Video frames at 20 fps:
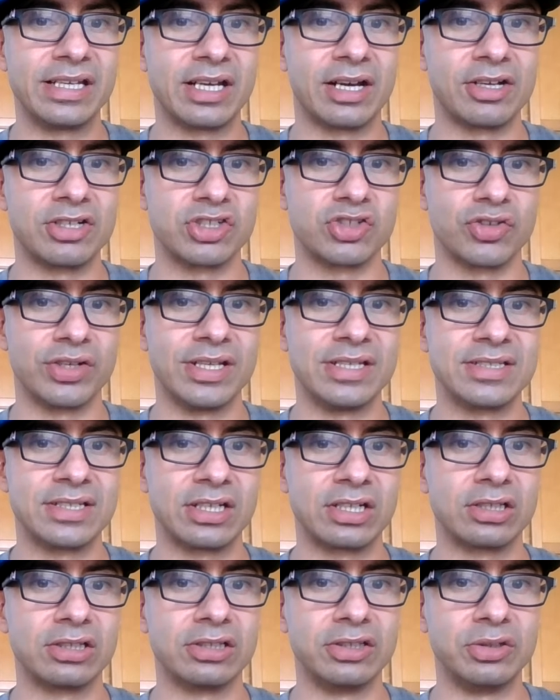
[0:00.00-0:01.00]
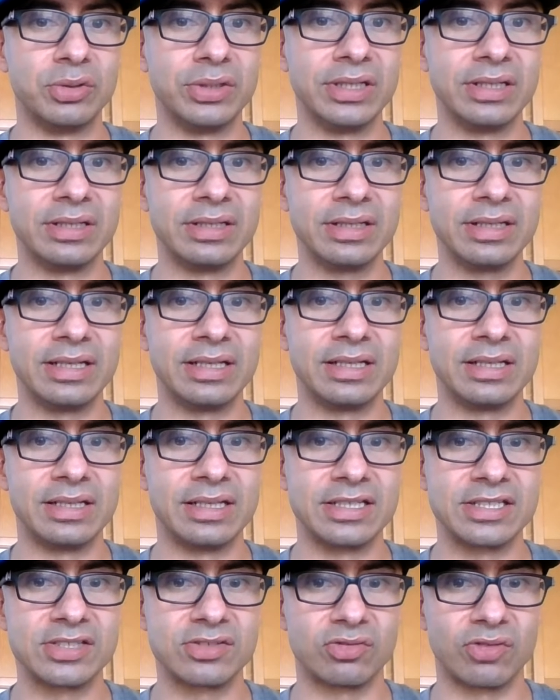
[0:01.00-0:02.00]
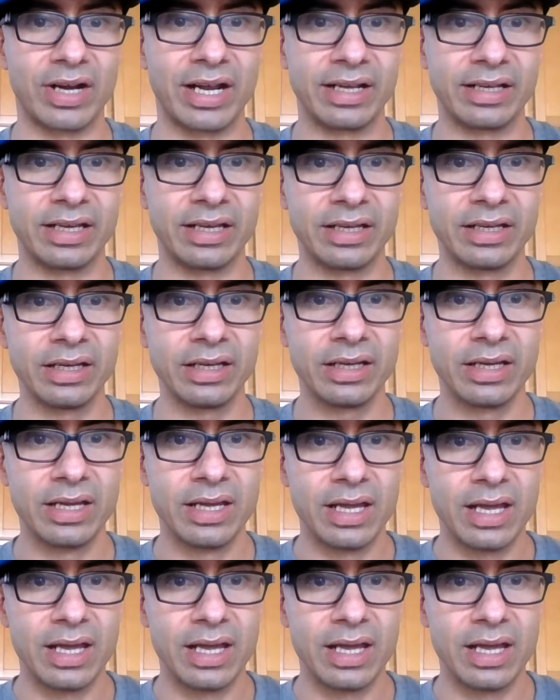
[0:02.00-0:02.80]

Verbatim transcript: countries included in this ranking.